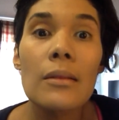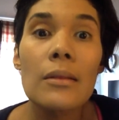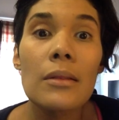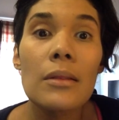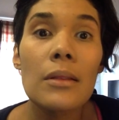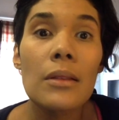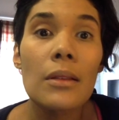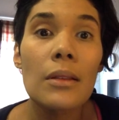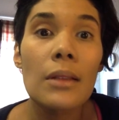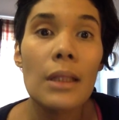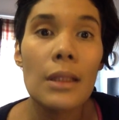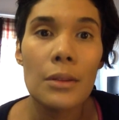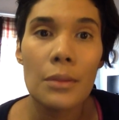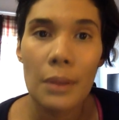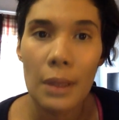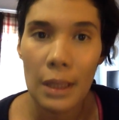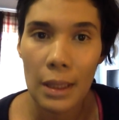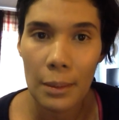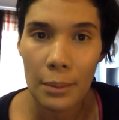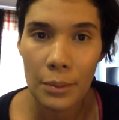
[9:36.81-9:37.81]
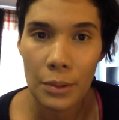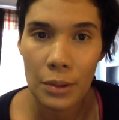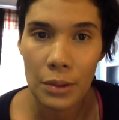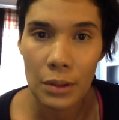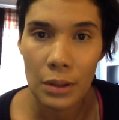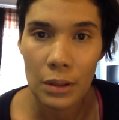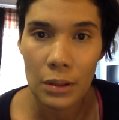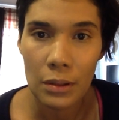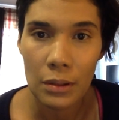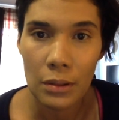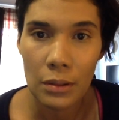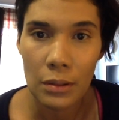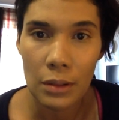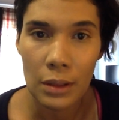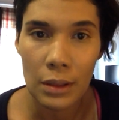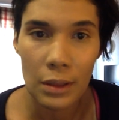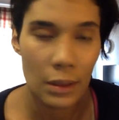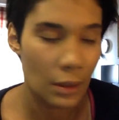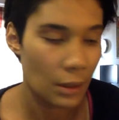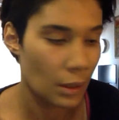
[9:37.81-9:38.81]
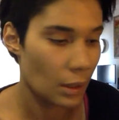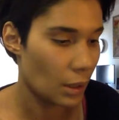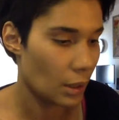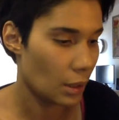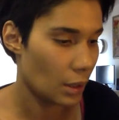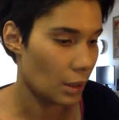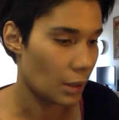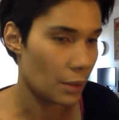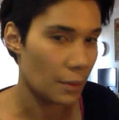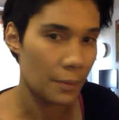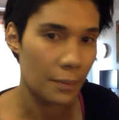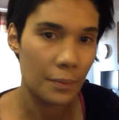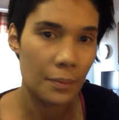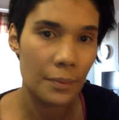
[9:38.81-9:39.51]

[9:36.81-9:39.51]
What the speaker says: So that's why I'm choosing to do it here.